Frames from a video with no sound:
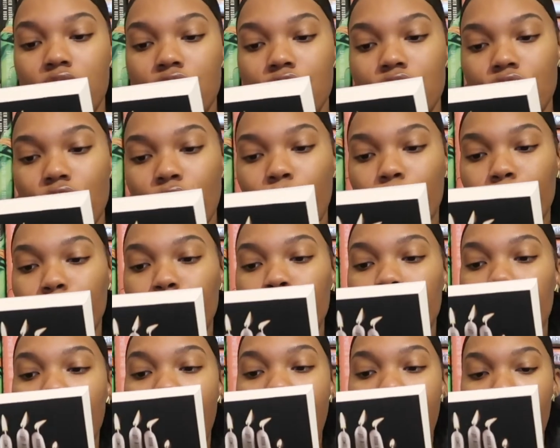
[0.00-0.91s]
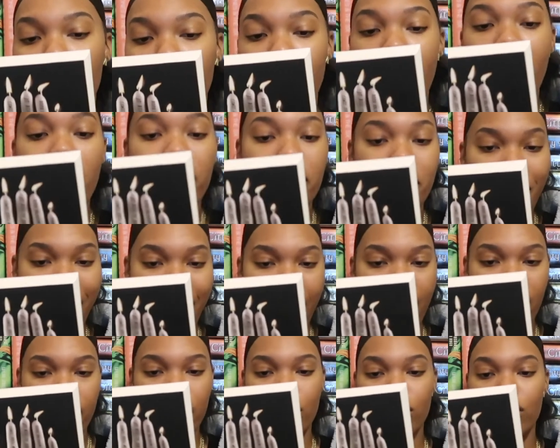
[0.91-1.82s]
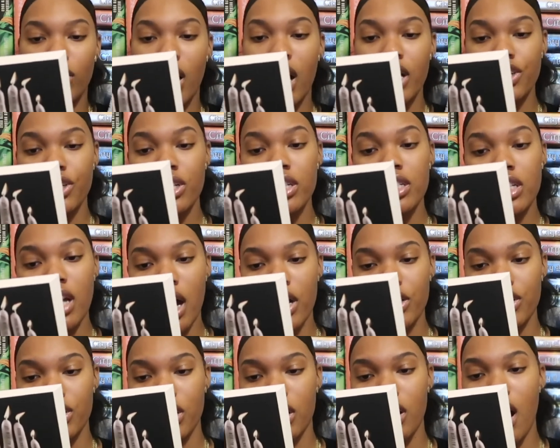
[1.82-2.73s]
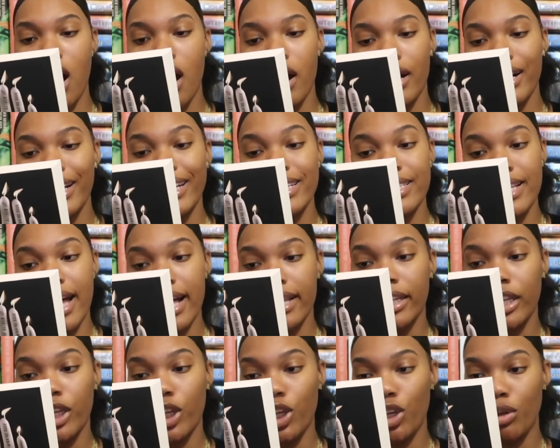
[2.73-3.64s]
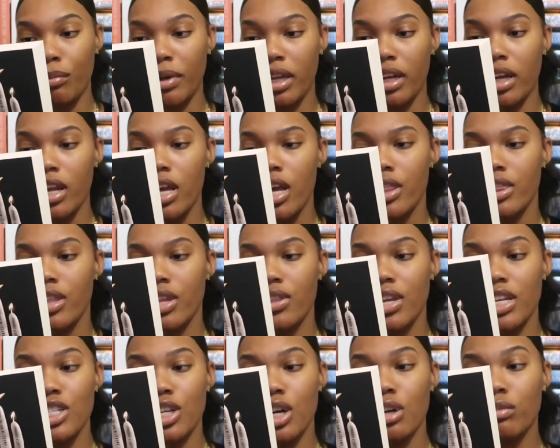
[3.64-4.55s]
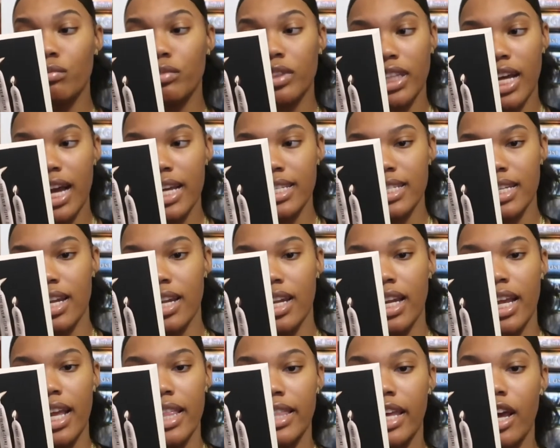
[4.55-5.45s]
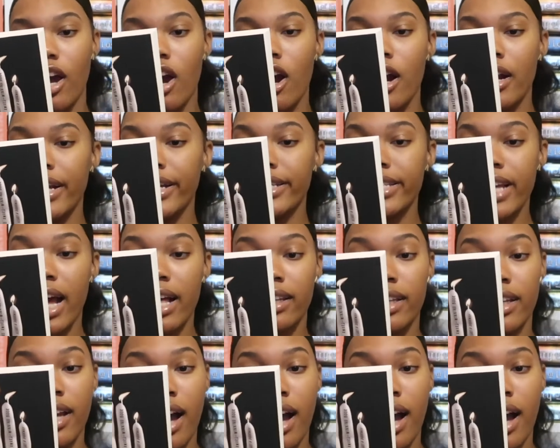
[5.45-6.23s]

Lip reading: so through the power of math. Roger and Dodger aren't exactly human, though they don't realize it. They aren't exactly